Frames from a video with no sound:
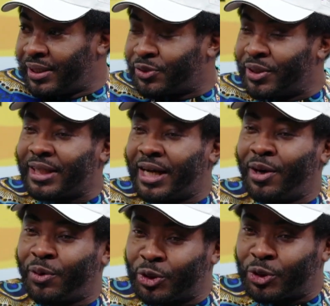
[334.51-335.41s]
So the
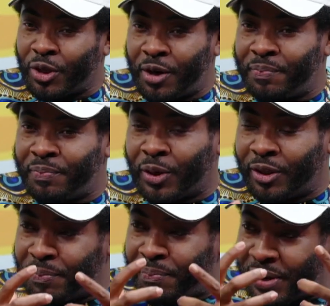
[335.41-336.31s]
child grows up
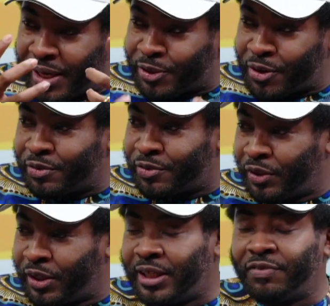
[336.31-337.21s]
because the brain is not
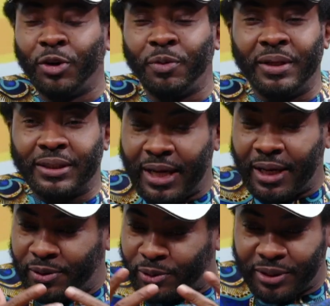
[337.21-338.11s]
fully developed. The
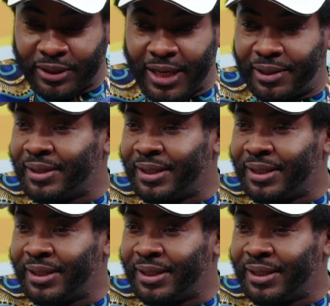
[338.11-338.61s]
child grows and